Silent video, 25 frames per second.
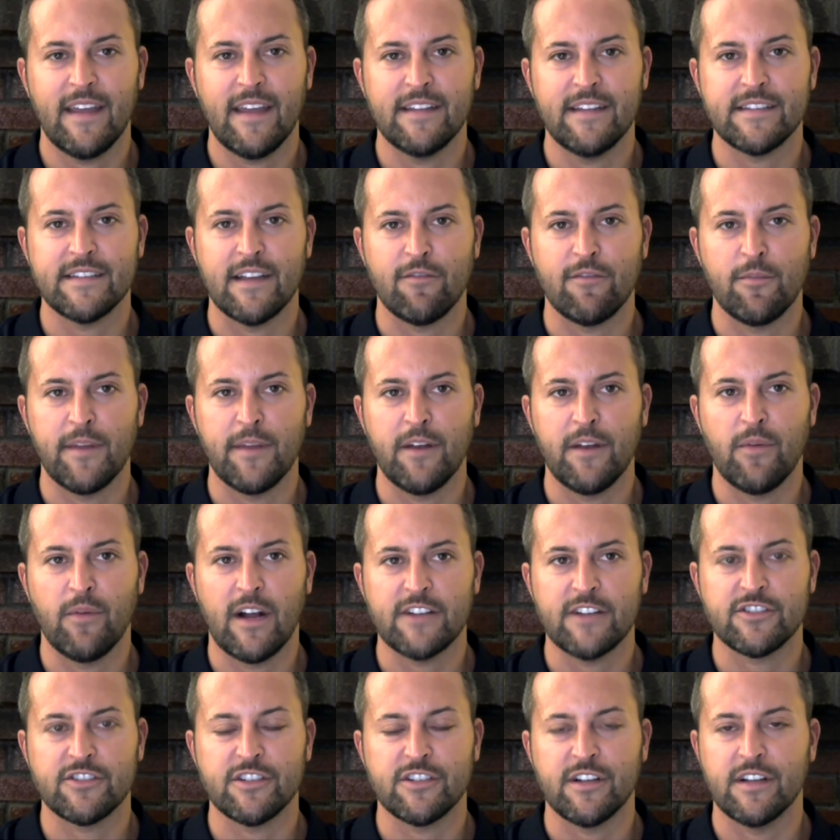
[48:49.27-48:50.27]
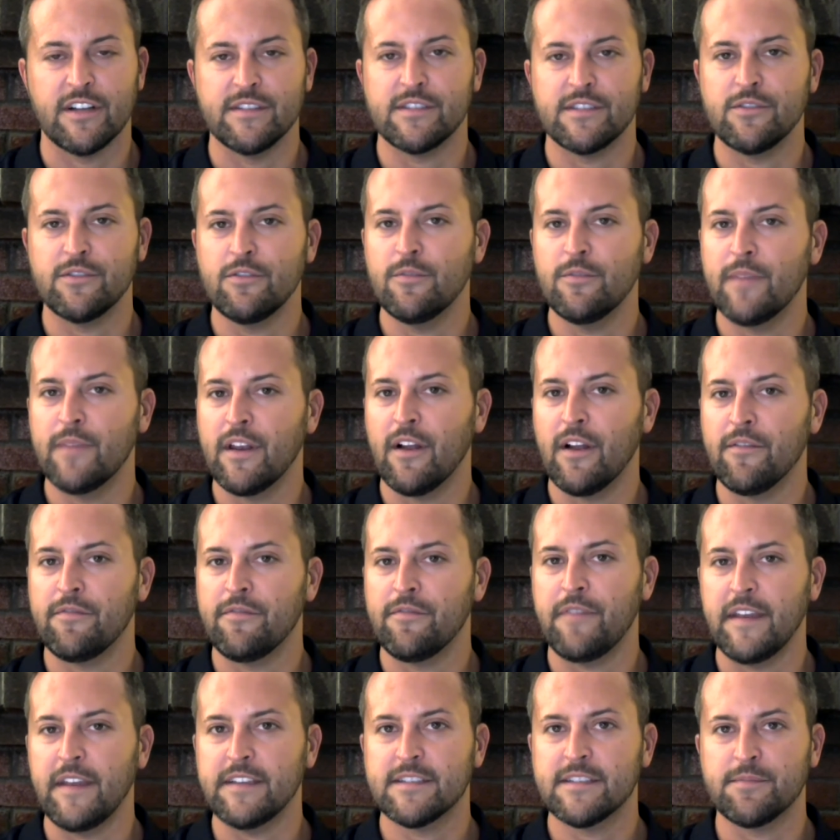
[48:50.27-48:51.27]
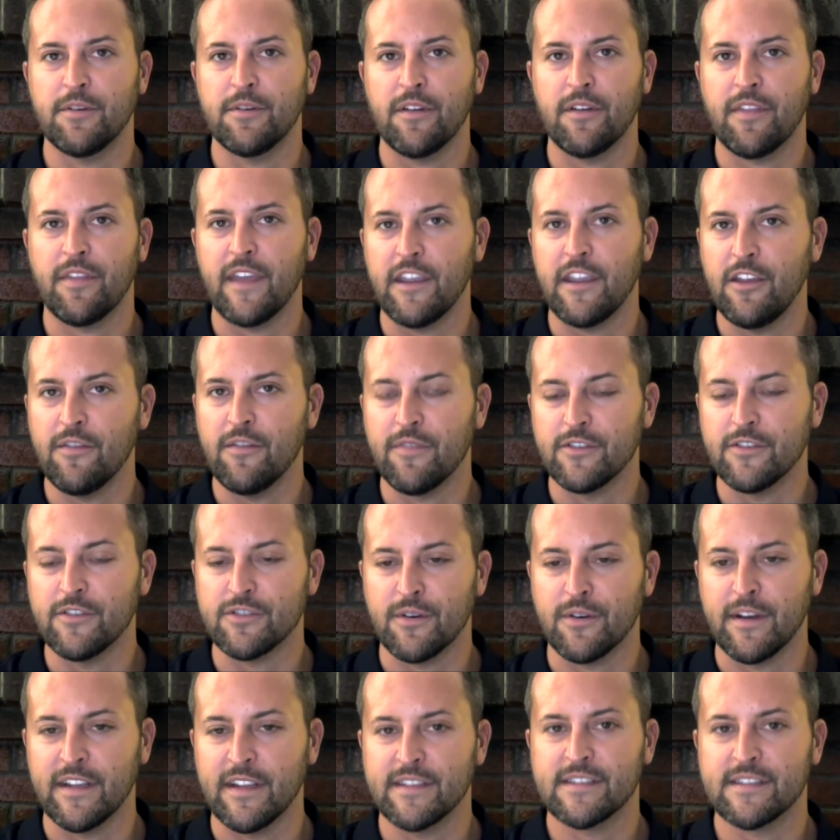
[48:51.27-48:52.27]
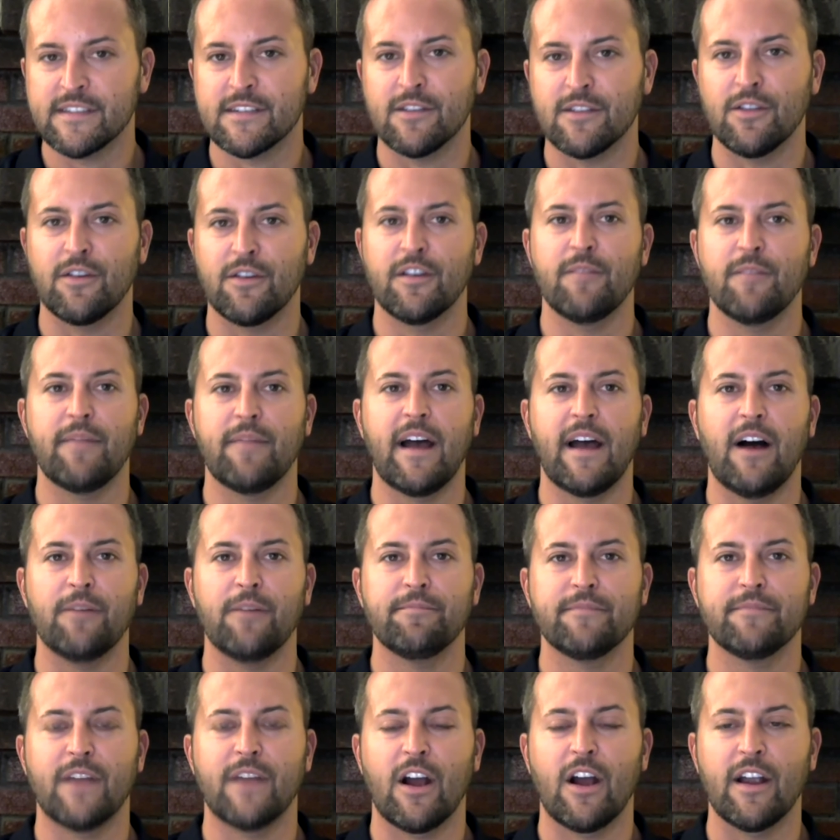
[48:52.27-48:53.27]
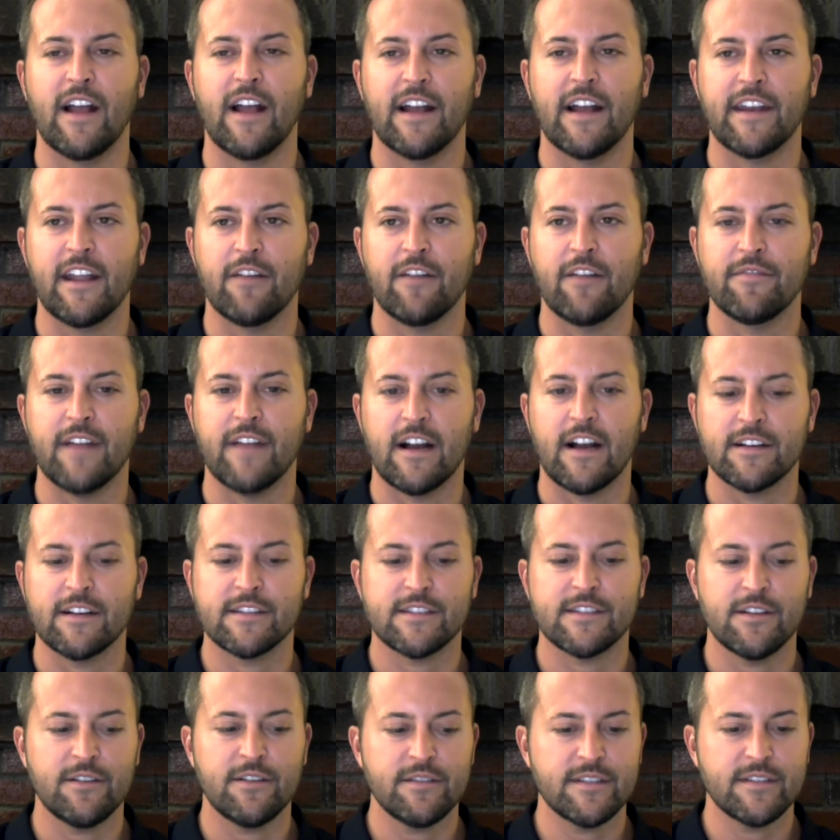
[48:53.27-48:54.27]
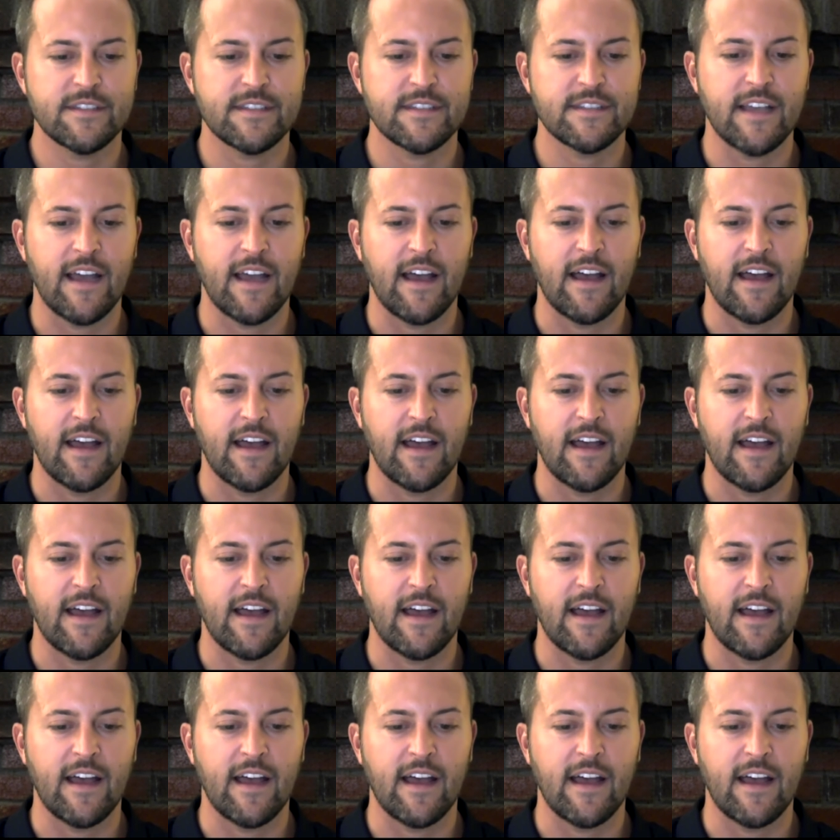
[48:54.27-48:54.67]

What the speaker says: And to everybody watching on Zoom and on Facebook, thank you for joining us to learn about Ariadne auf Naxos.